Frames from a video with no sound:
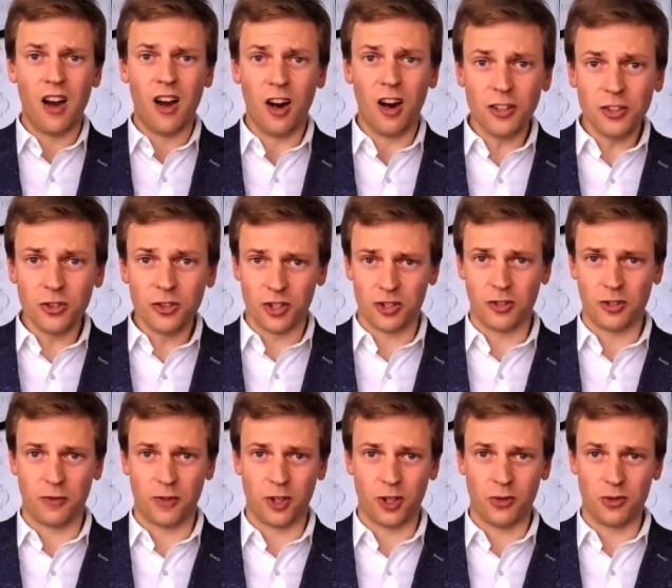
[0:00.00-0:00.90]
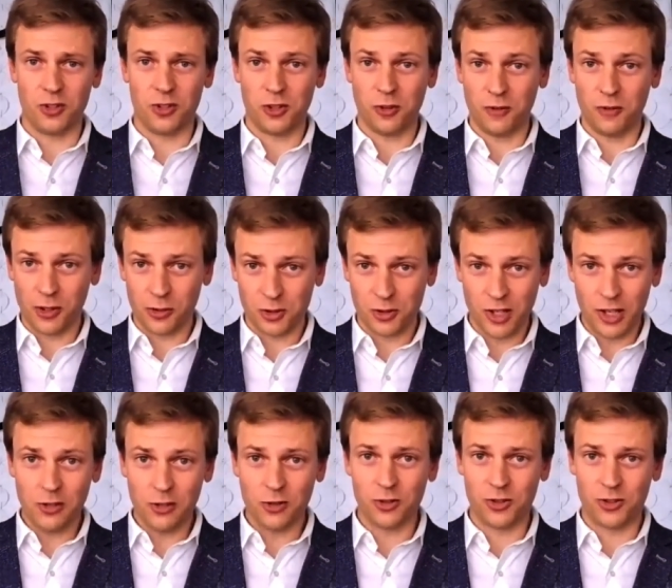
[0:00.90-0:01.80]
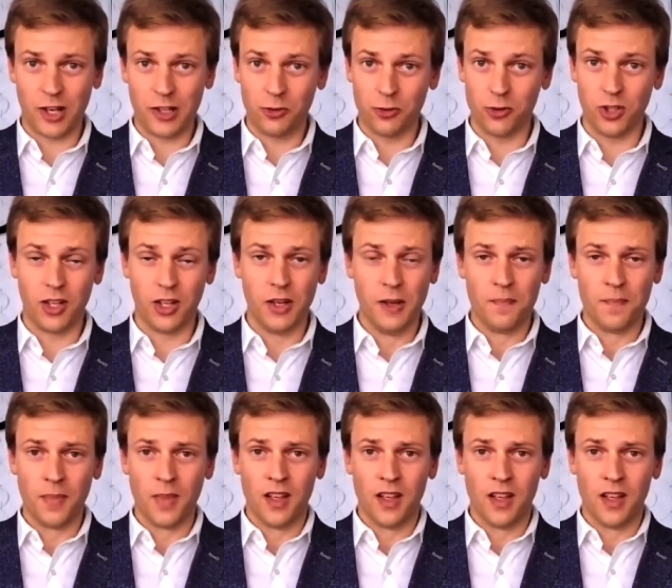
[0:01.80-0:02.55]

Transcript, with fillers: hundreds of thousands of negotiations annually,